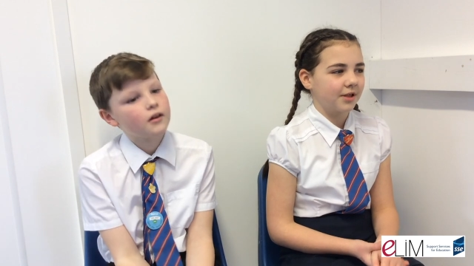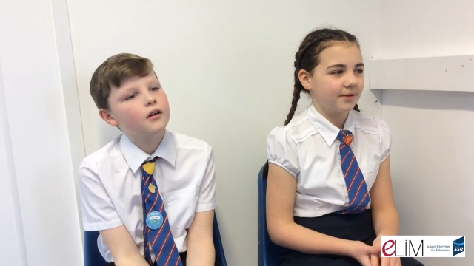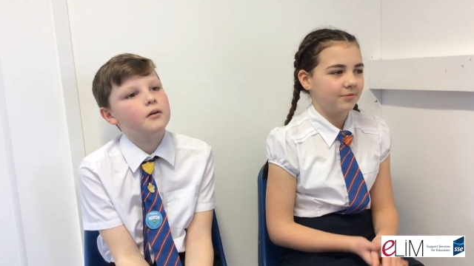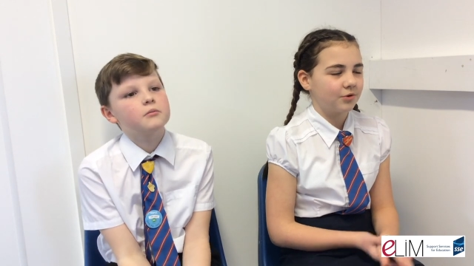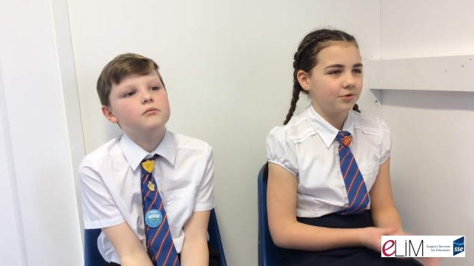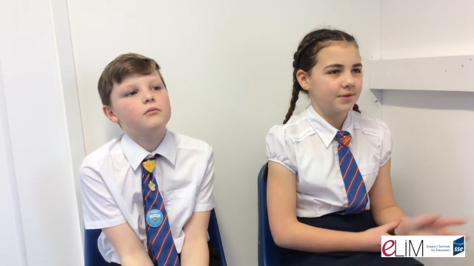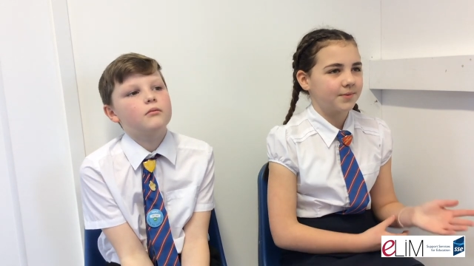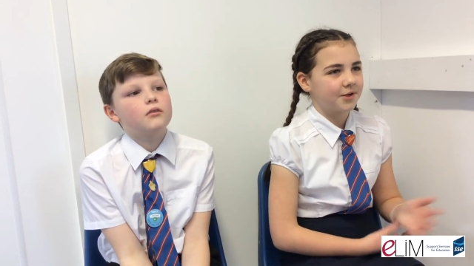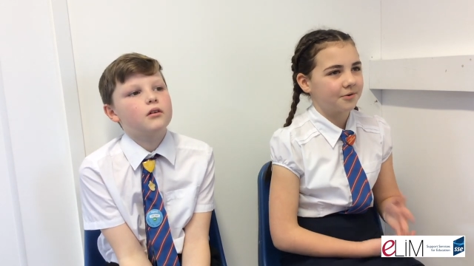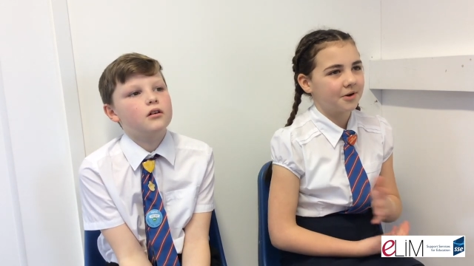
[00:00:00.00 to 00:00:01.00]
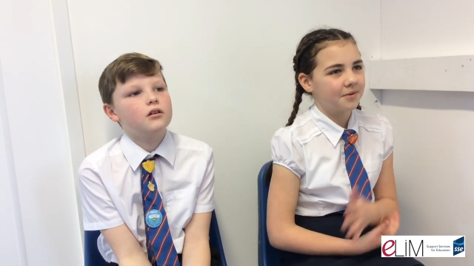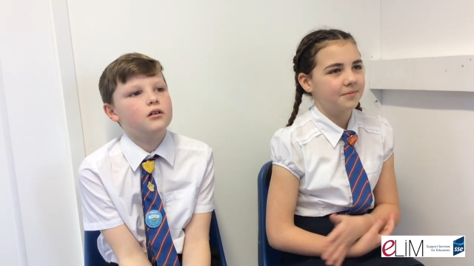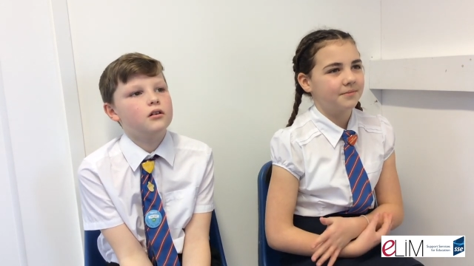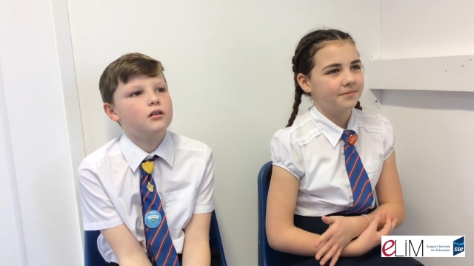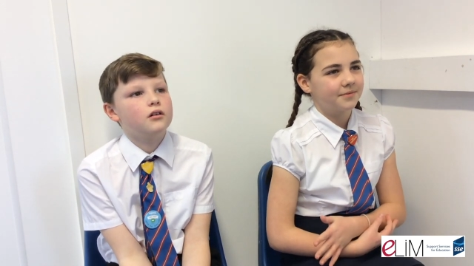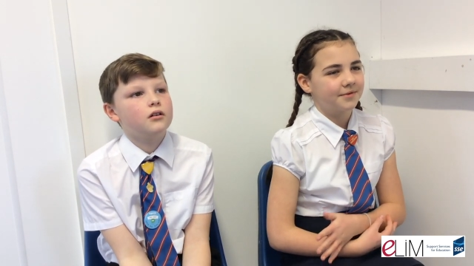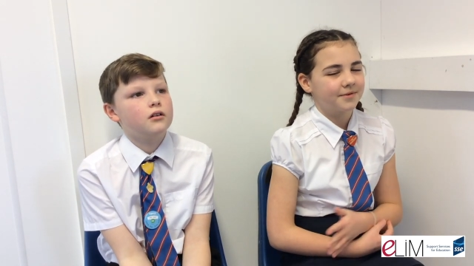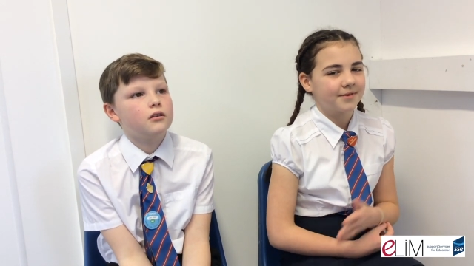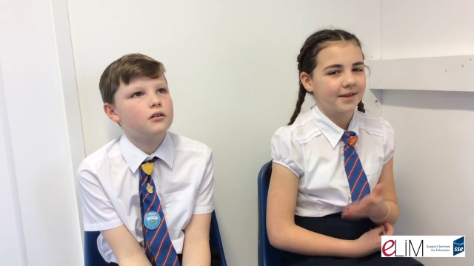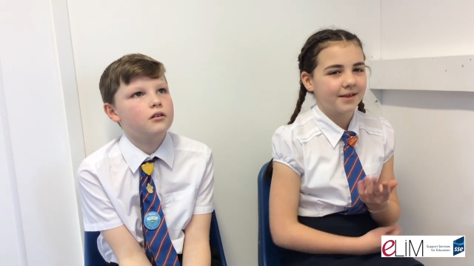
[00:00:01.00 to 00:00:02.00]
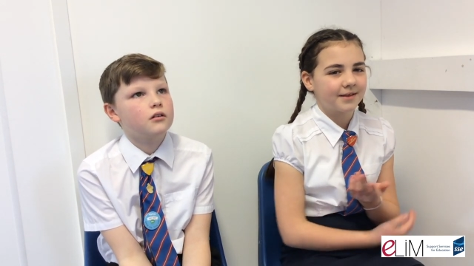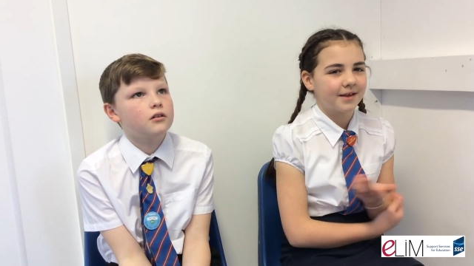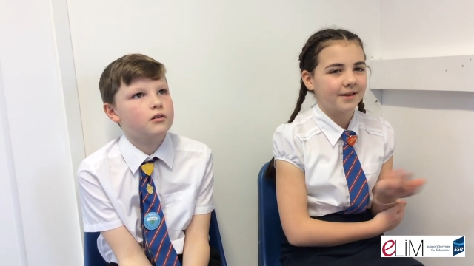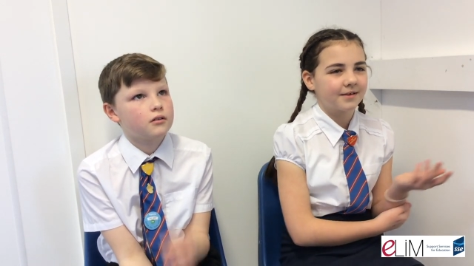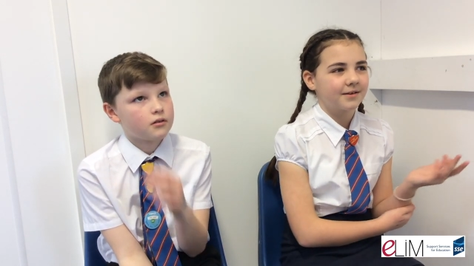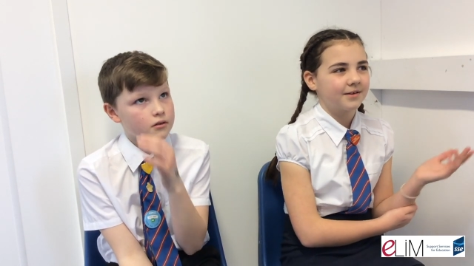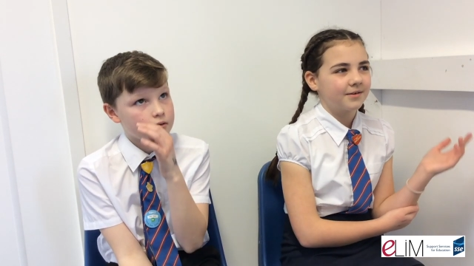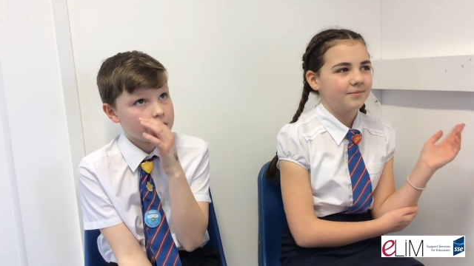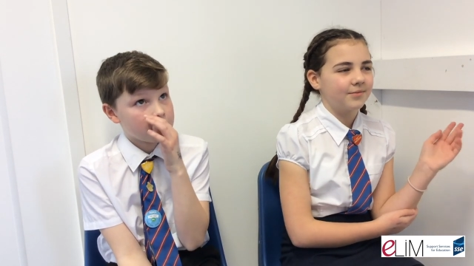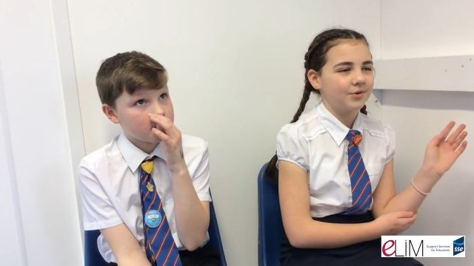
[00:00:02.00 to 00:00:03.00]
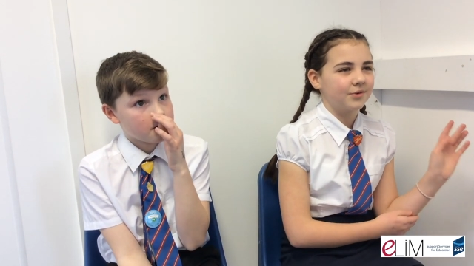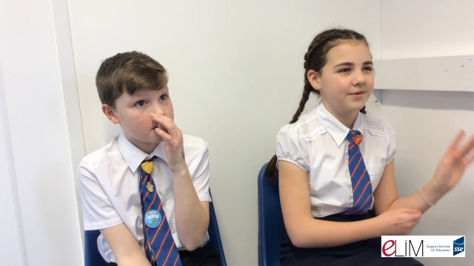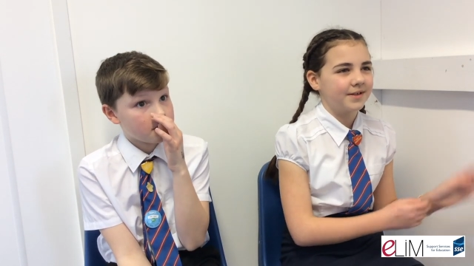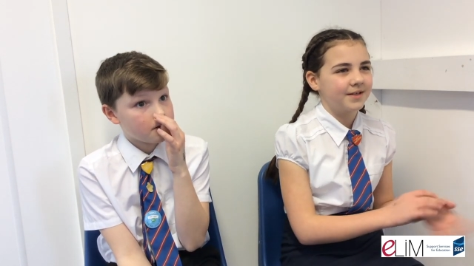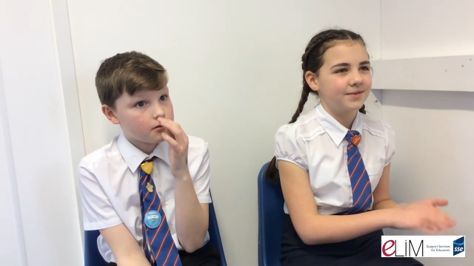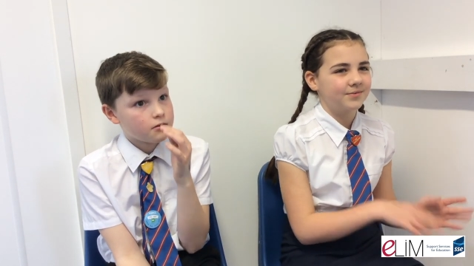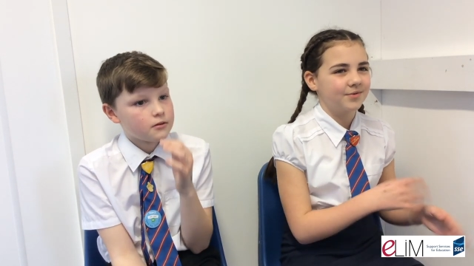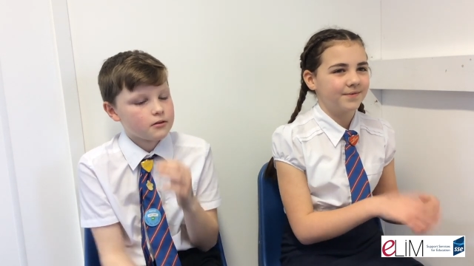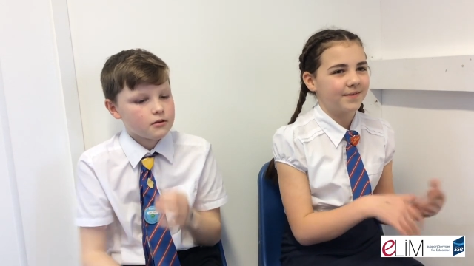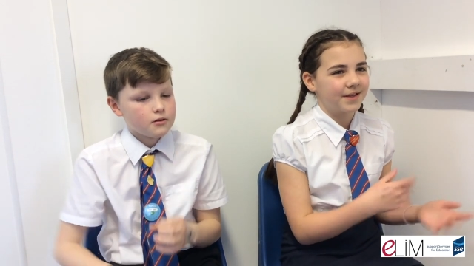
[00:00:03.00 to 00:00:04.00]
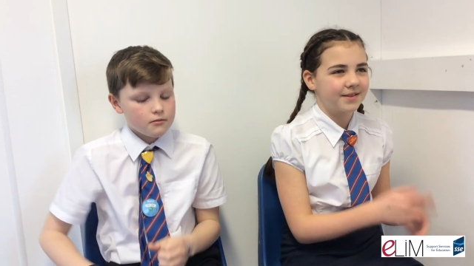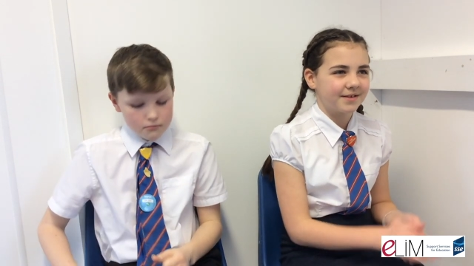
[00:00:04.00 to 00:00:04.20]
Speaker 1: like more as we grow up, like get more into all of like